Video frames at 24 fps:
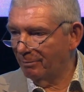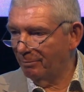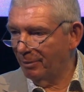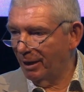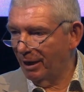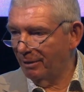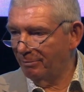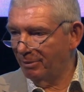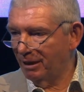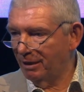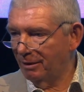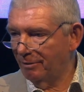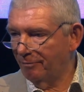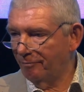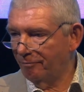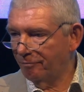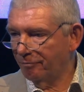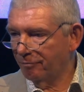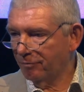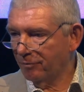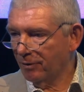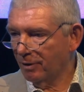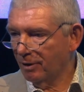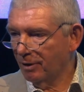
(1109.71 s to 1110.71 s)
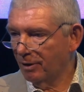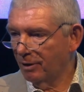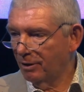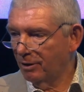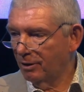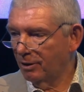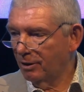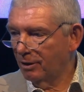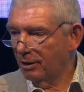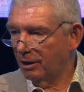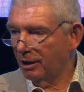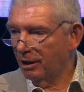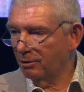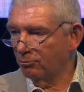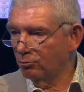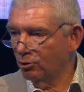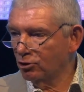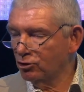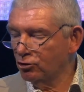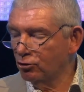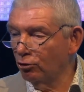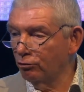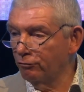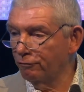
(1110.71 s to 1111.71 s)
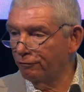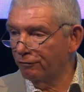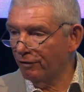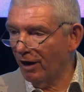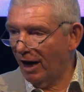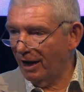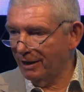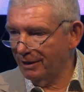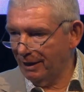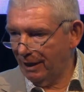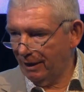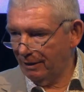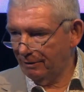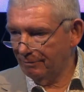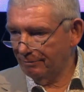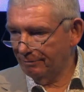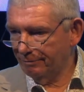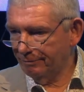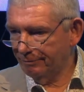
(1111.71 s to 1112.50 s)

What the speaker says: baby, it was Good Friday.